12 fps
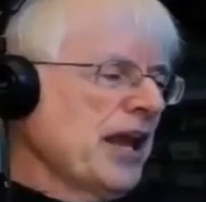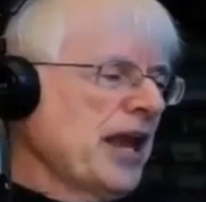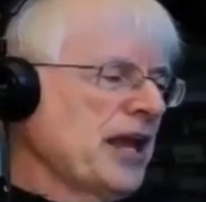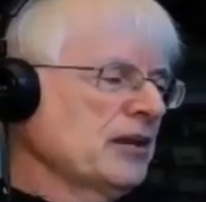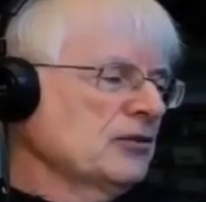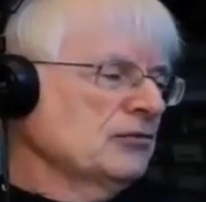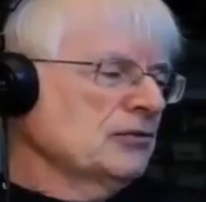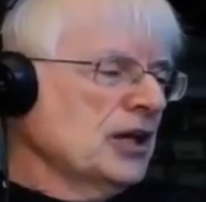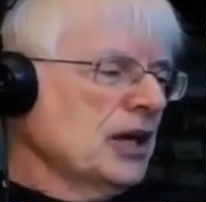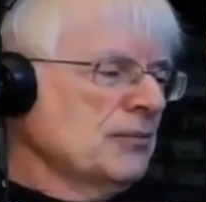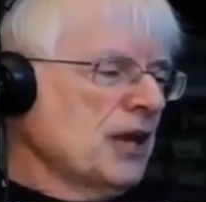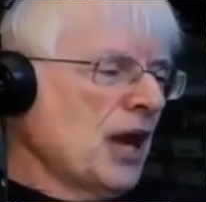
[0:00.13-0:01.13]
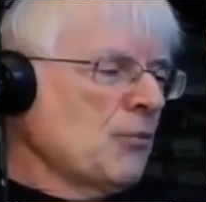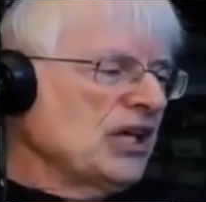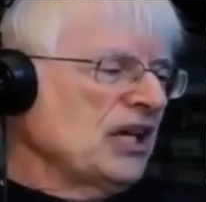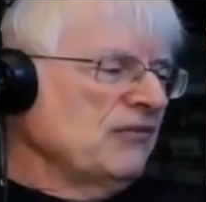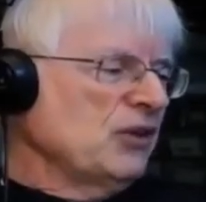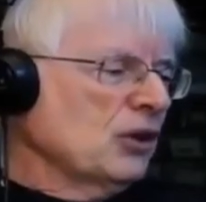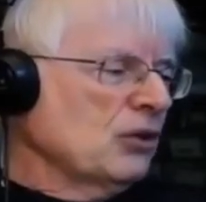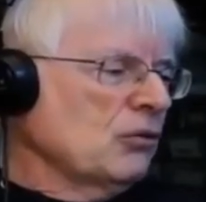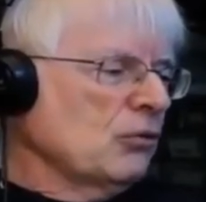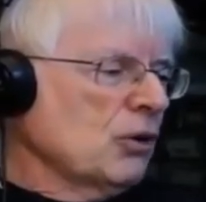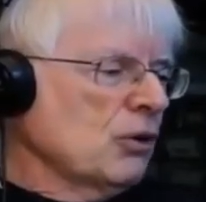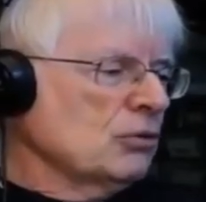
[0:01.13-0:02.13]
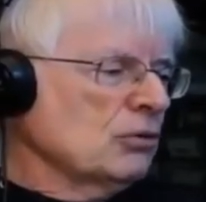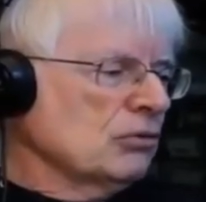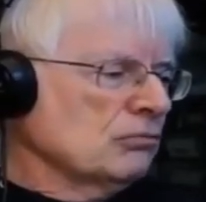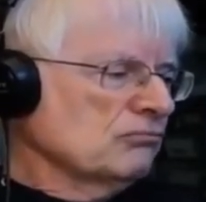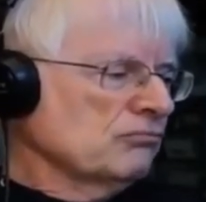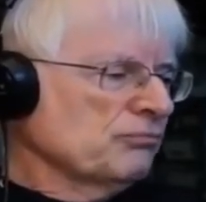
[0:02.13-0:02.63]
And I want to give you a quote.